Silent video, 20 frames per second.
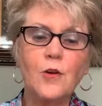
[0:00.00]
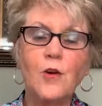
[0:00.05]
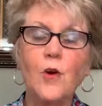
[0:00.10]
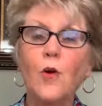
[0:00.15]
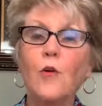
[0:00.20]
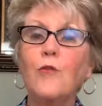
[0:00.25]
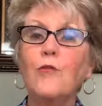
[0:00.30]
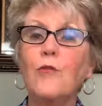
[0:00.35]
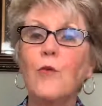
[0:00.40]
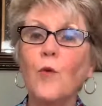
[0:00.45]

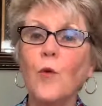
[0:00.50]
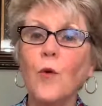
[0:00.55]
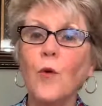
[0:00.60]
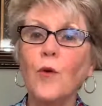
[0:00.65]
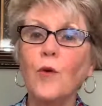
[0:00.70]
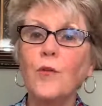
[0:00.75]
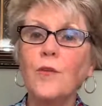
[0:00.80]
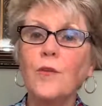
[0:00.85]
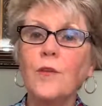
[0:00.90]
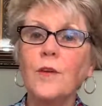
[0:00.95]
Go
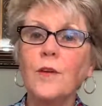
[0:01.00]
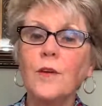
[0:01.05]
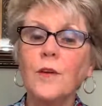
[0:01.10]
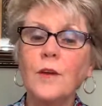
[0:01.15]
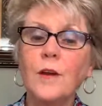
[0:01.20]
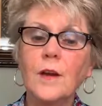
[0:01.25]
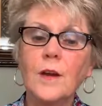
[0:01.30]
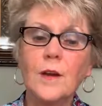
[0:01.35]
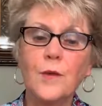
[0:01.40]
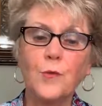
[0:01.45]
forth
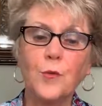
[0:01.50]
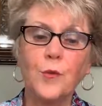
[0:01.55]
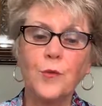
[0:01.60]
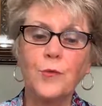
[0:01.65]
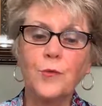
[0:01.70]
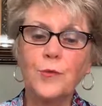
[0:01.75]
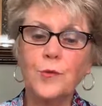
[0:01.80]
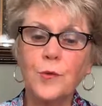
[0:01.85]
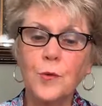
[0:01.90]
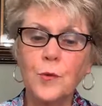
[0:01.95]

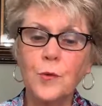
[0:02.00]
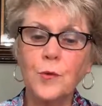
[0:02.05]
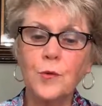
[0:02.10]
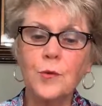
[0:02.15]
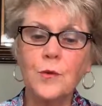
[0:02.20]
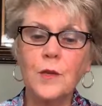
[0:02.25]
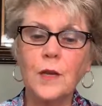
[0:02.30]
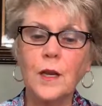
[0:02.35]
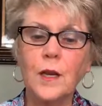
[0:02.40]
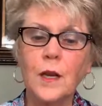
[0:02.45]
with
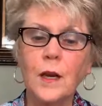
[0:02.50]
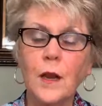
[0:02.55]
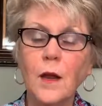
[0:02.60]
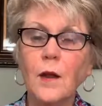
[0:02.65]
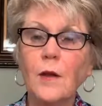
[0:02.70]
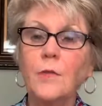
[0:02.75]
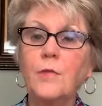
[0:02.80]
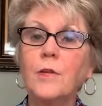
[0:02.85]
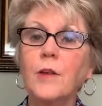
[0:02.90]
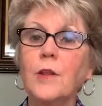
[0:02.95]
truth and
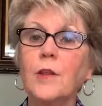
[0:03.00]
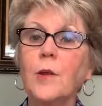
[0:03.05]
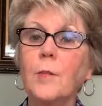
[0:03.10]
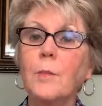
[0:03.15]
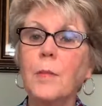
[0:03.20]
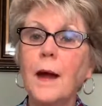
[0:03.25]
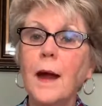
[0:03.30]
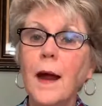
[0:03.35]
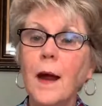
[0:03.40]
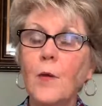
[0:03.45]
love in the
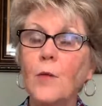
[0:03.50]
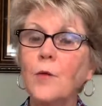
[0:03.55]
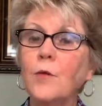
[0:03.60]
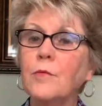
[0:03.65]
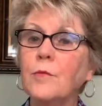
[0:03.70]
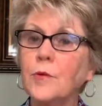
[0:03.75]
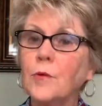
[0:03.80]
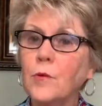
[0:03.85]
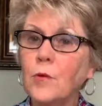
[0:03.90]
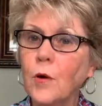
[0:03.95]
power
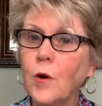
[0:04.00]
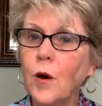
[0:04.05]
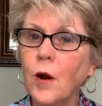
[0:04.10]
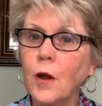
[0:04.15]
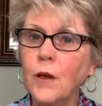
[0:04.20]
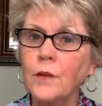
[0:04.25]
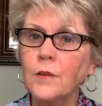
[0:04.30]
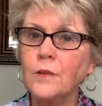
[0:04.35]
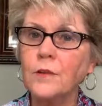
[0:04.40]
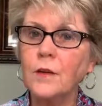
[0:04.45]
of the
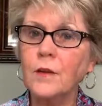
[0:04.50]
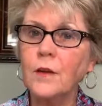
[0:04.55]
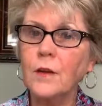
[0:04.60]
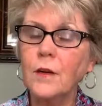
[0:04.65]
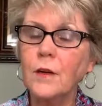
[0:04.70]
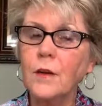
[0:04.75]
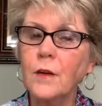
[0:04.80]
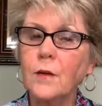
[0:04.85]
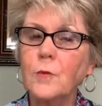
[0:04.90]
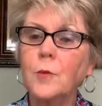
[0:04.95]
cross,
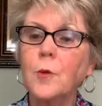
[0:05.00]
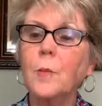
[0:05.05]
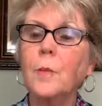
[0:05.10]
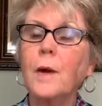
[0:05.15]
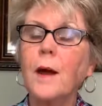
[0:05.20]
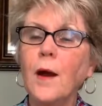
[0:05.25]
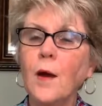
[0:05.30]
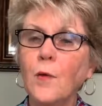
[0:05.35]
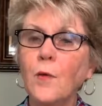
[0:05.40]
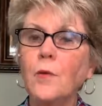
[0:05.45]
the
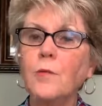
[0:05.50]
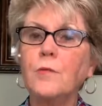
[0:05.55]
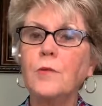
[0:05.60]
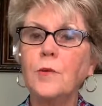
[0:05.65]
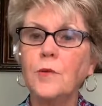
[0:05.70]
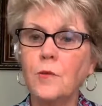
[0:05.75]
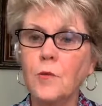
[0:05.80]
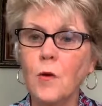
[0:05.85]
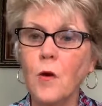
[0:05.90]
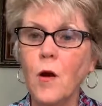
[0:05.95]
power of
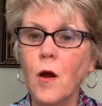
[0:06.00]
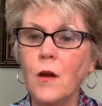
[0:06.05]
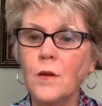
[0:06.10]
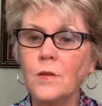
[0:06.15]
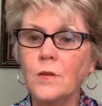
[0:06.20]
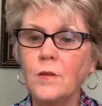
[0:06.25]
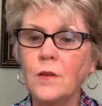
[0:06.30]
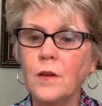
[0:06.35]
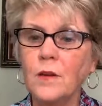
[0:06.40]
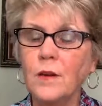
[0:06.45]
the
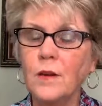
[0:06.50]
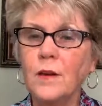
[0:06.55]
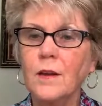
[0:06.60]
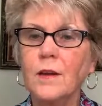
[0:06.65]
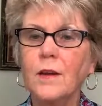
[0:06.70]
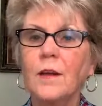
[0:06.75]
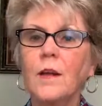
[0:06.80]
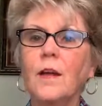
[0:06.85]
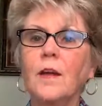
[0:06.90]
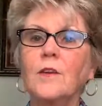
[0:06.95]
cross.
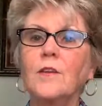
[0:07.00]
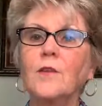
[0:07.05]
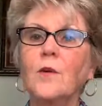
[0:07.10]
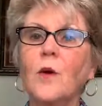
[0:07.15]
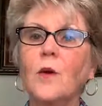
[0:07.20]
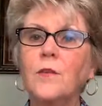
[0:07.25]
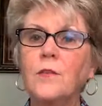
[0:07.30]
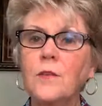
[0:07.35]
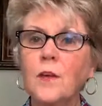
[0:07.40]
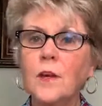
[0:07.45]

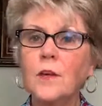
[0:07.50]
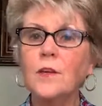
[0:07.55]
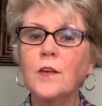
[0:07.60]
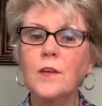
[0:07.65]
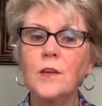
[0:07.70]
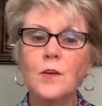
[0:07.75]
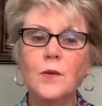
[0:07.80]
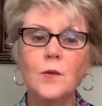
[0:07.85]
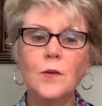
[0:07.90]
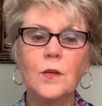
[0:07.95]
So I say
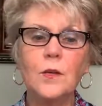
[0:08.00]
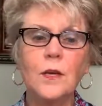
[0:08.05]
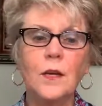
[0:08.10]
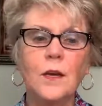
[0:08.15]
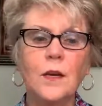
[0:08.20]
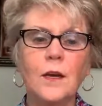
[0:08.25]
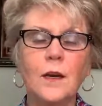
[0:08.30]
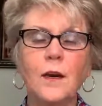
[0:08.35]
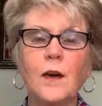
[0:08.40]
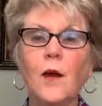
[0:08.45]
to you
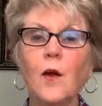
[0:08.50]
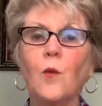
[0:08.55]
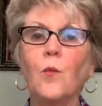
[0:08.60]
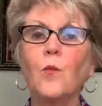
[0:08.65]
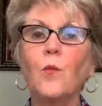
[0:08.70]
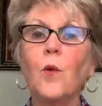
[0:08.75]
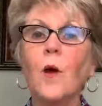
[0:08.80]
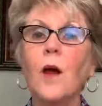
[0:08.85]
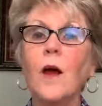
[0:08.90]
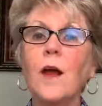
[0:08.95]
again,
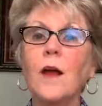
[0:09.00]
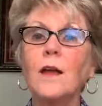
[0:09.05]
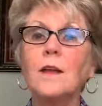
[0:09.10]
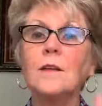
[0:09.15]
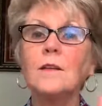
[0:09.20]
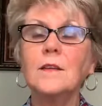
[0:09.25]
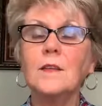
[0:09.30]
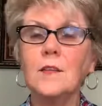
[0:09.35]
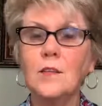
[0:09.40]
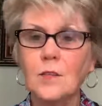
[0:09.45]

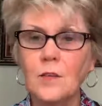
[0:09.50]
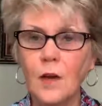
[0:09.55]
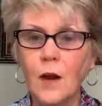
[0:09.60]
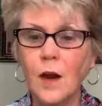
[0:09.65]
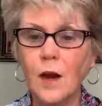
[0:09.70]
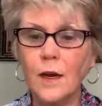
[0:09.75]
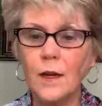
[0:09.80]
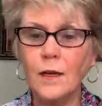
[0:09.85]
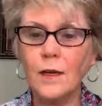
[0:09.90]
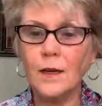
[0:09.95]
arise and
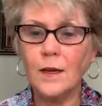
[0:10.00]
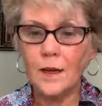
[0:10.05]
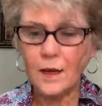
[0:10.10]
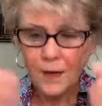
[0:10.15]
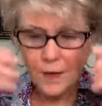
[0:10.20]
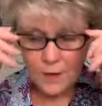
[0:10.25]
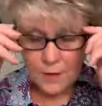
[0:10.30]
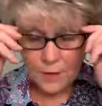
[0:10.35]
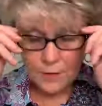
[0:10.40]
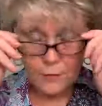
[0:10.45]
shine,
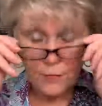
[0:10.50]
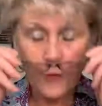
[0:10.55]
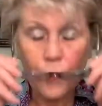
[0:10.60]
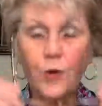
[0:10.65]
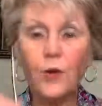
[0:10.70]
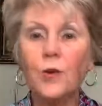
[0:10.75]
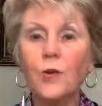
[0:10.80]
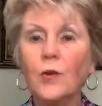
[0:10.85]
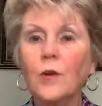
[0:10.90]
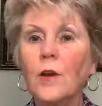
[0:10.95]
for
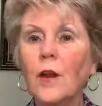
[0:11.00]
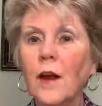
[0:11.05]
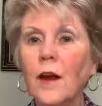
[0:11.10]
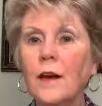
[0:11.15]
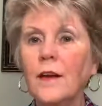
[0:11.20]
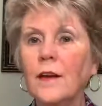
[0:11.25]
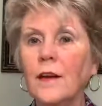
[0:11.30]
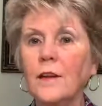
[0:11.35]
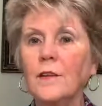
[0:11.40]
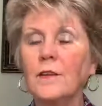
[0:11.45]
your
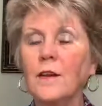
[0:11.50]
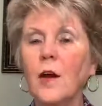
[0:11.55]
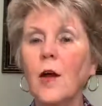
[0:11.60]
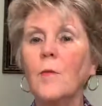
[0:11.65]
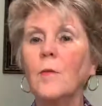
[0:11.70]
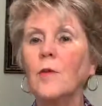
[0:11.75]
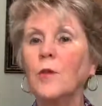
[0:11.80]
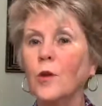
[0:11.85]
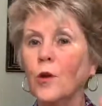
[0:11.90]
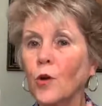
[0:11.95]
light has
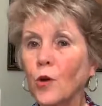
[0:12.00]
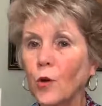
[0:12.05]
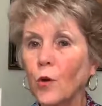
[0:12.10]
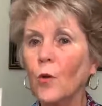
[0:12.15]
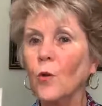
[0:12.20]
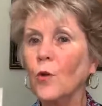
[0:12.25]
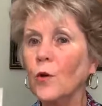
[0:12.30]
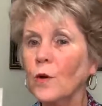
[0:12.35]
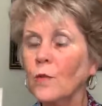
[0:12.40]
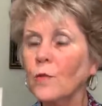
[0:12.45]
come and the
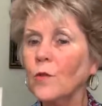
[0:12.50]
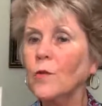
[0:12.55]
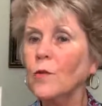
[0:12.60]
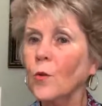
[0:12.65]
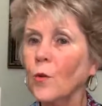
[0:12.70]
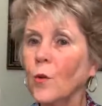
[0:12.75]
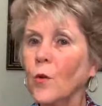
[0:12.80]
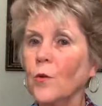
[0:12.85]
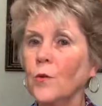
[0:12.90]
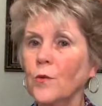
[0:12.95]
glory of the
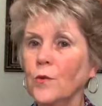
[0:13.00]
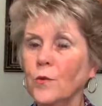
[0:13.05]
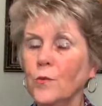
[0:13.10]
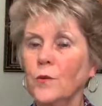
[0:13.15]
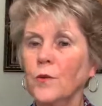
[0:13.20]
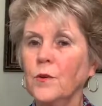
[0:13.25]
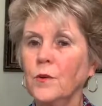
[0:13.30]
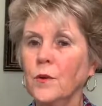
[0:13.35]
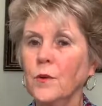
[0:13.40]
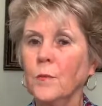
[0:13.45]
Lord is
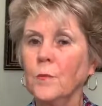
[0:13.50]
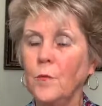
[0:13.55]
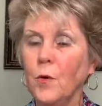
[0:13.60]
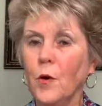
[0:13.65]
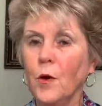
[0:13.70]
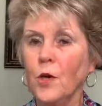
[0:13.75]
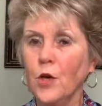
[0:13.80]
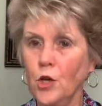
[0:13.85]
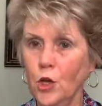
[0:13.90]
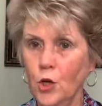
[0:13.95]
risen
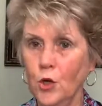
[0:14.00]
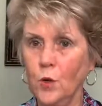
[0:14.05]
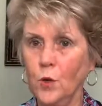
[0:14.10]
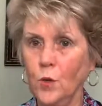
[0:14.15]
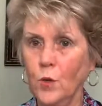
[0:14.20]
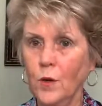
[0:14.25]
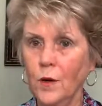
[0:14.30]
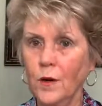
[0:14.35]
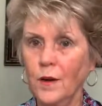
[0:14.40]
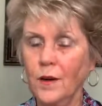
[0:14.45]
upon
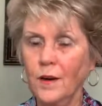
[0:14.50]
you.